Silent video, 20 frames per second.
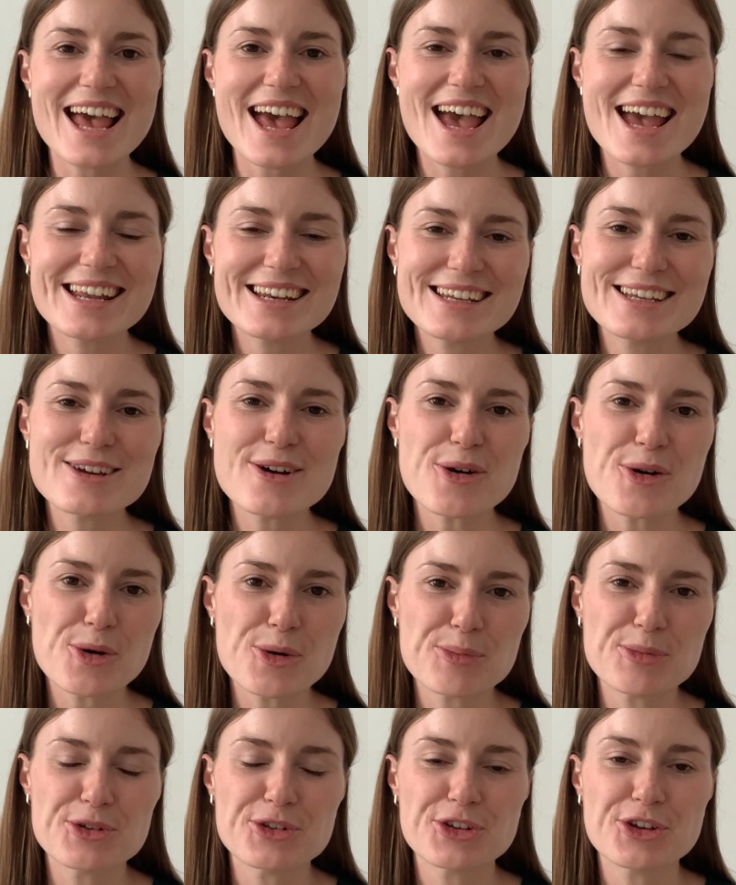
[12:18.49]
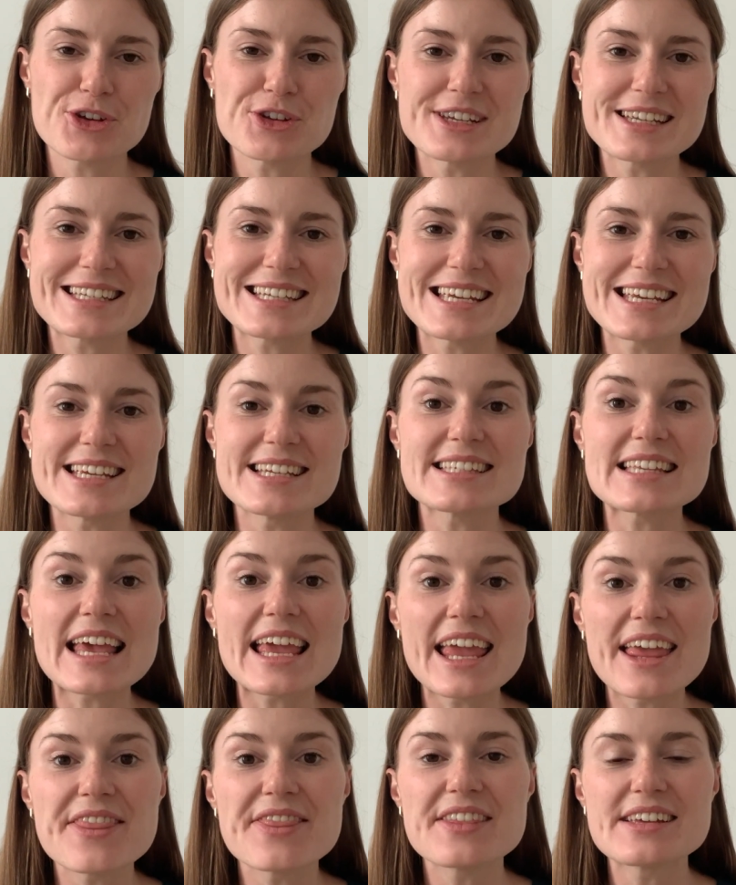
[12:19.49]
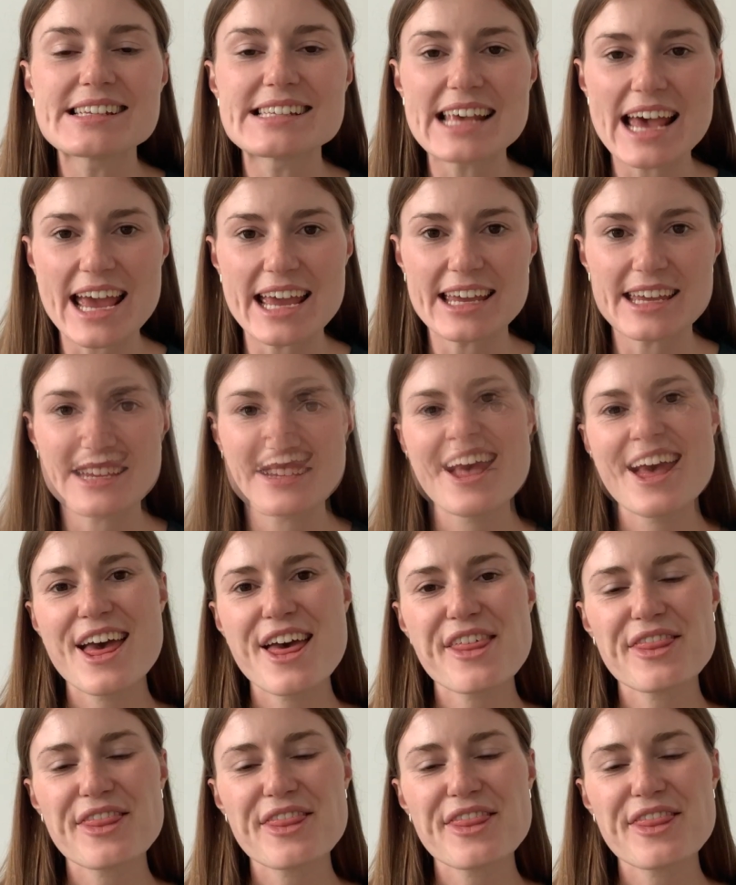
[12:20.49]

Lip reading: any opportunities in the day.